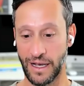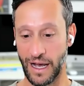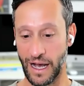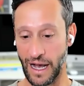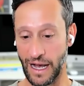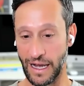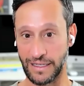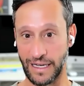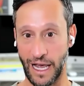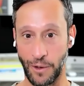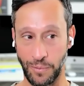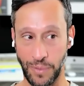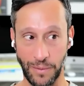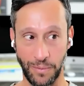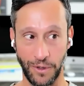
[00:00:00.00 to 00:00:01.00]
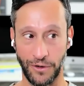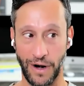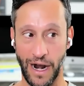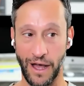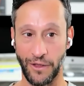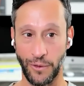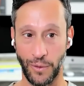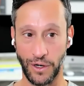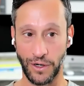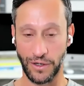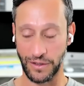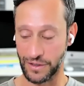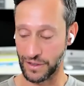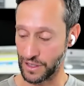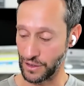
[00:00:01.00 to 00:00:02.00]
to help people around the
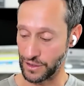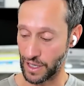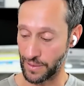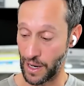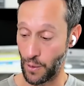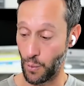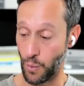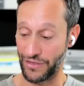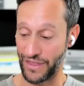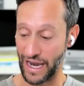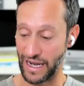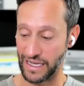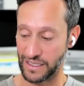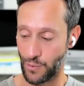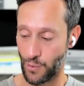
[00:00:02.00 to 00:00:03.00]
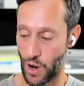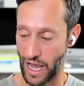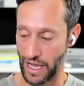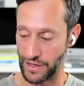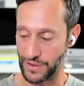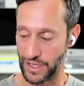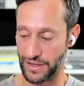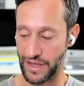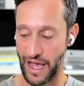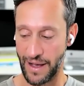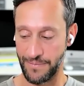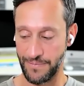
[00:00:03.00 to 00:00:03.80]
world. Can you talk about what that is and why you did that?